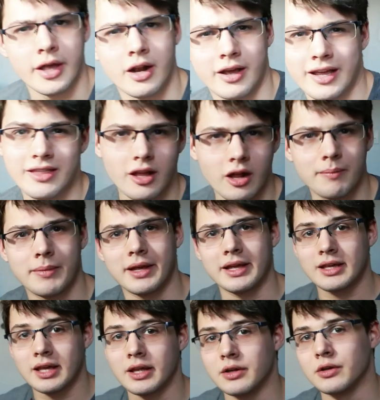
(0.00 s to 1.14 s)
And I'll get that on my
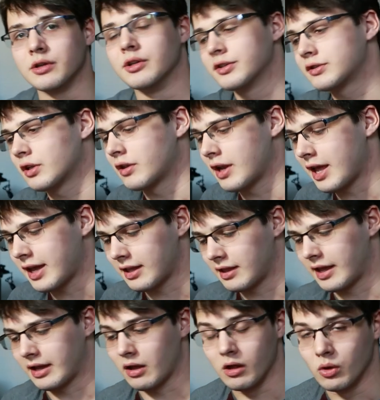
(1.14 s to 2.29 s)
Kindle so that I can
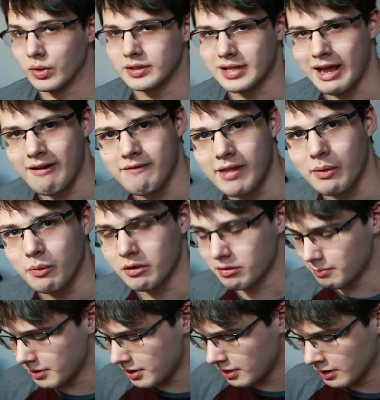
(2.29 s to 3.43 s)
like always have that
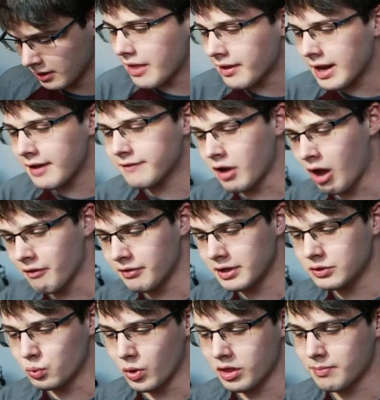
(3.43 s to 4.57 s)
with me. Now that I have
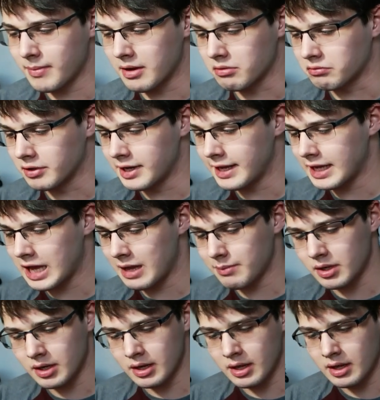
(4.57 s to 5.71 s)
confidence with my reading
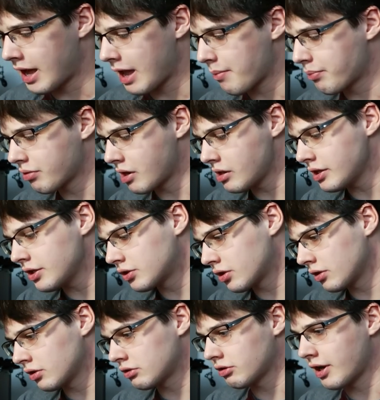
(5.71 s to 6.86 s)
habit, I probably
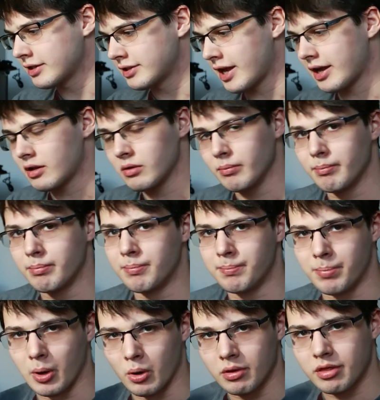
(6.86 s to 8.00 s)
shouldn't try and tackle
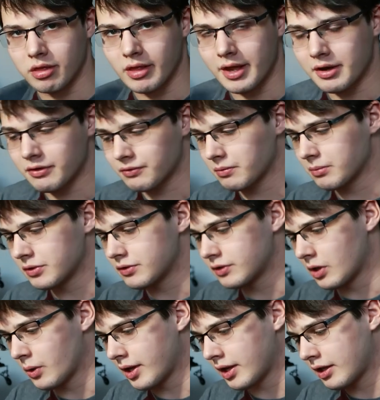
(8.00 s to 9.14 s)
both Letters from a
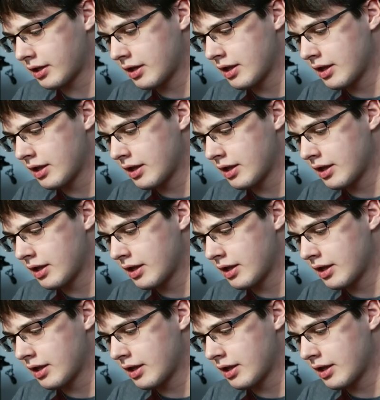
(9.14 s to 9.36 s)
Stoic